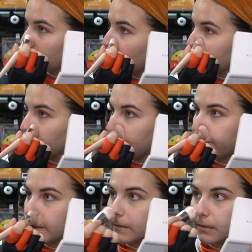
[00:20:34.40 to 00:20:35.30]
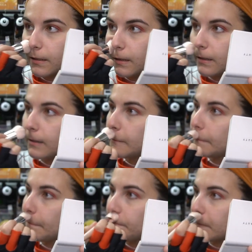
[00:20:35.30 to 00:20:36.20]
I like the way it feels.
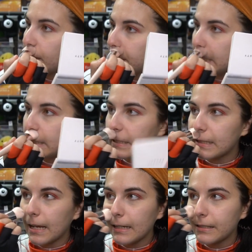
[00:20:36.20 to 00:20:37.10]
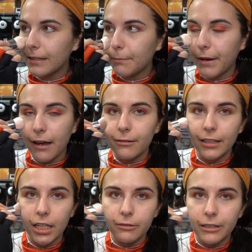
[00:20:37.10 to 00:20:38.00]
I mean, it's not necessarily the powder. I
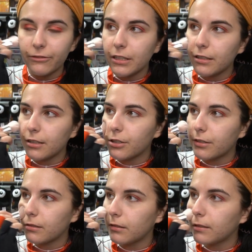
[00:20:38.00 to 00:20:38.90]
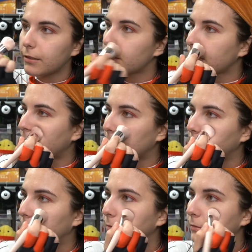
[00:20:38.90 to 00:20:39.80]
like the way it feels. I just, this is kind of
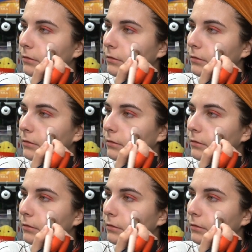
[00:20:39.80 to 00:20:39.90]
cool.